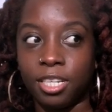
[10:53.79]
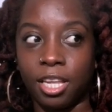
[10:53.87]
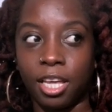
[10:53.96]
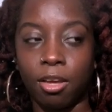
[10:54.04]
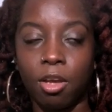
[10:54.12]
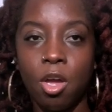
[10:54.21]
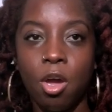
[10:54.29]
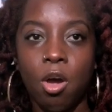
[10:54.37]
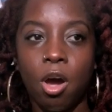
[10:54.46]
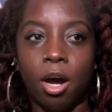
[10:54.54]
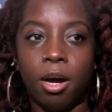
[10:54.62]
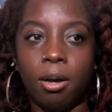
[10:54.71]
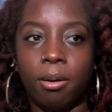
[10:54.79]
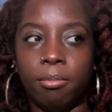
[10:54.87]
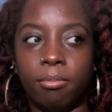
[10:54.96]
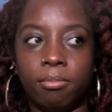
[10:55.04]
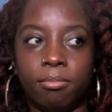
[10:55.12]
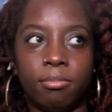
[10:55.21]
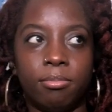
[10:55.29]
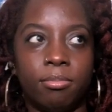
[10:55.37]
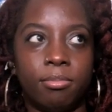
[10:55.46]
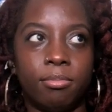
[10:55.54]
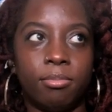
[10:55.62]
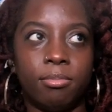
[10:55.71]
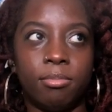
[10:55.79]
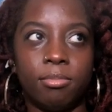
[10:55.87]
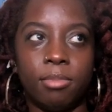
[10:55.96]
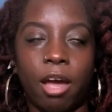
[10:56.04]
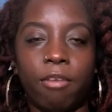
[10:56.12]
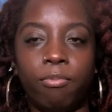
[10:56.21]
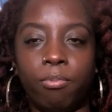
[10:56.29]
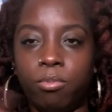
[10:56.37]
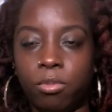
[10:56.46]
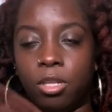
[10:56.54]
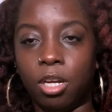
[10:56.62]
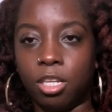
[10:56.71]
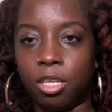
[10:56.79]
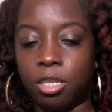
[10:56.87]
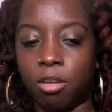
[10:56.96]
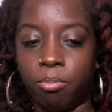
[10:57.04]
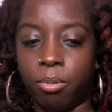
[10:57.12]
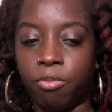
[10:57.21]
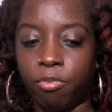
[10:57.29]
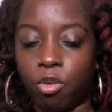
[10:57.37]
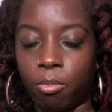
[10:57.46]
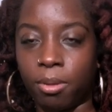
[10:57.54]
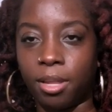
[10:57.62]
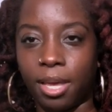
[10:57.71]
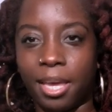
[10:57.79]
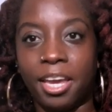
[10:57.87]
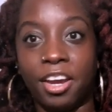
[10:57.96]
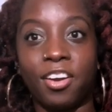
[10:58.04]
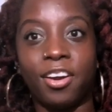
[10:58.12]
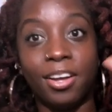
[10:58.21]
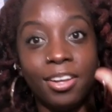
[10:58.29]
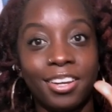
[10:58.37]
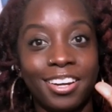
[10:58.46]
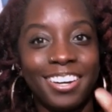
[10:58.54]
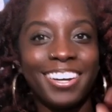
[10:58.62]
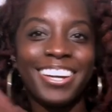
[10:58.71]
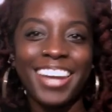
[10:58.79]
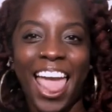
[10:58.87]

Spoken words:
Like, I've done stuff before, but like hair color.